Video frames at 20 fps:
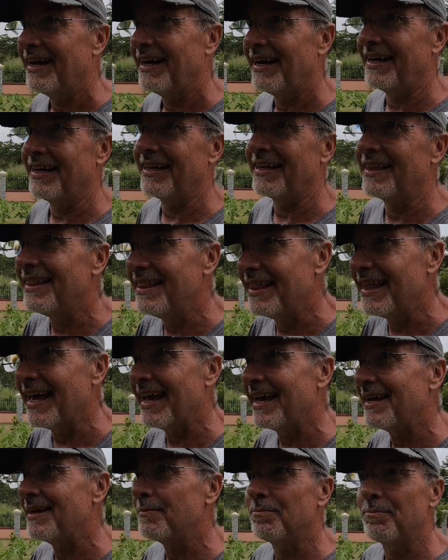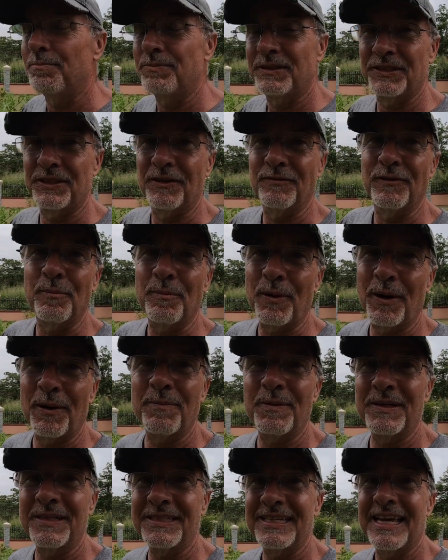they serve a
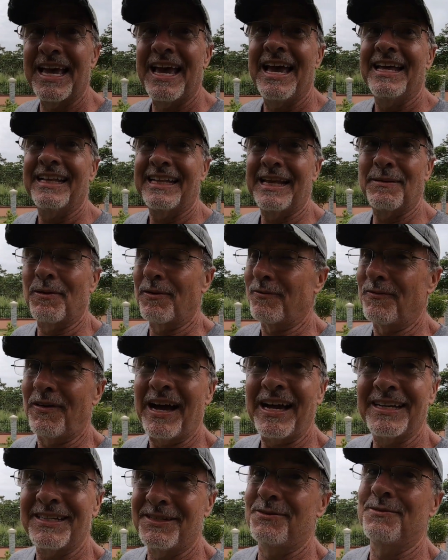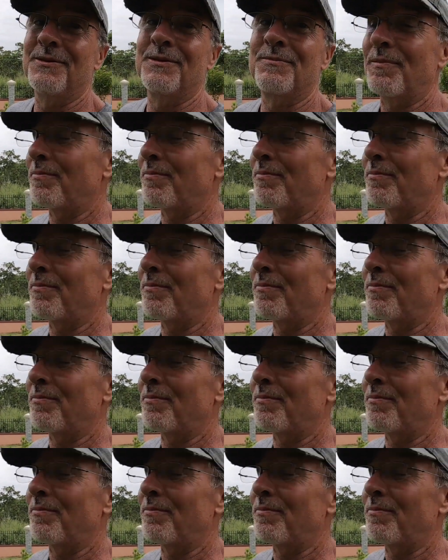purpose. They provide you with